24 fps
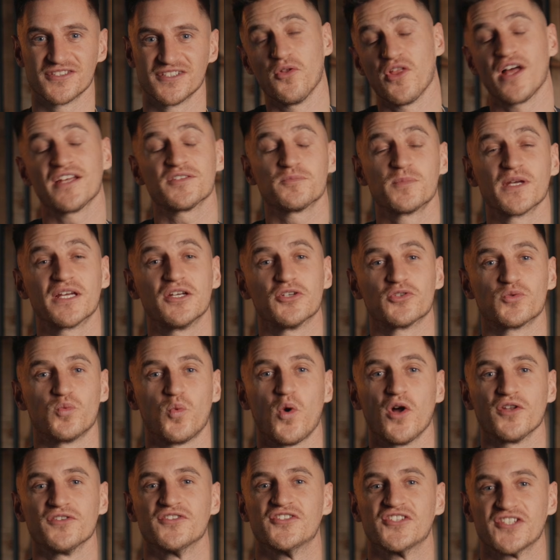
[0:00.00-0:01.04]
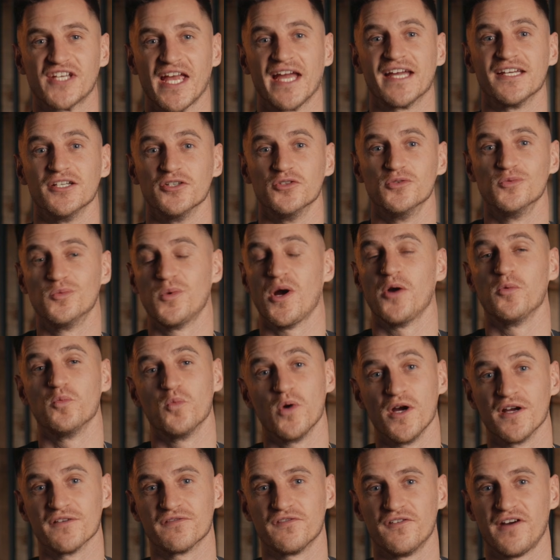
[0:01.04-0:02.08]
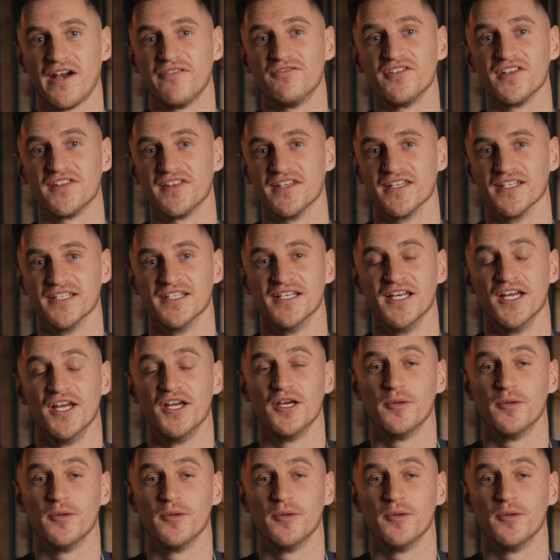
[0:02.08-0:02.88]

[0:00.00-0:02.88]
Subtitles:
Well, that's because one scale won't work for everything.